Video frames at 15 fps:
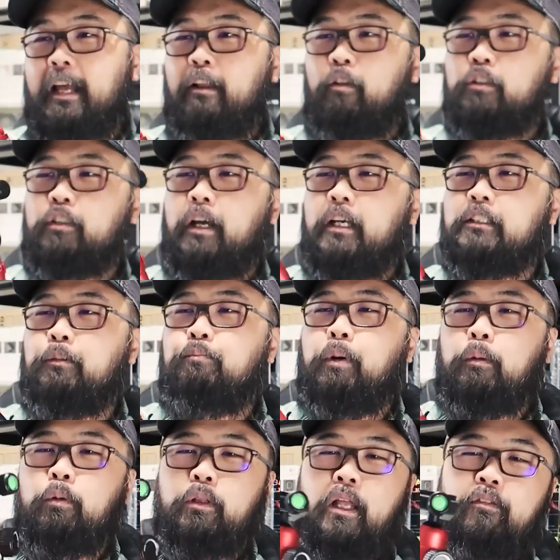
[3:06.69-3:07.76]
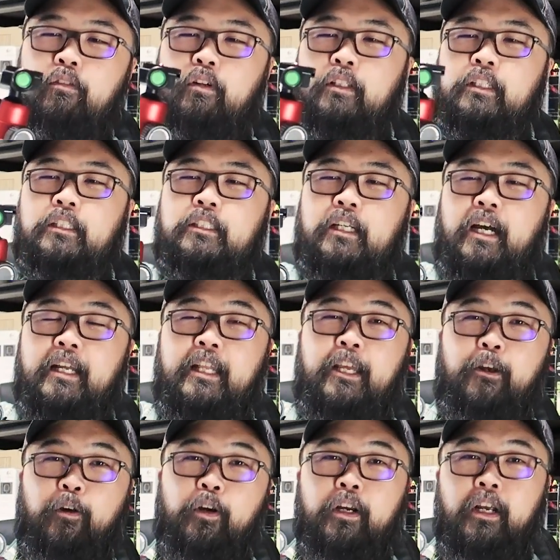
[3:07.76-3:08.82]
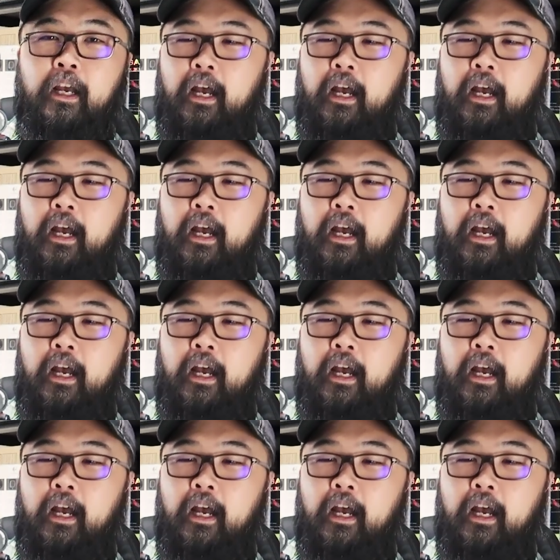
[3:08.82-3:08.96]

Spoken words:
It also has a bubble level on the side here,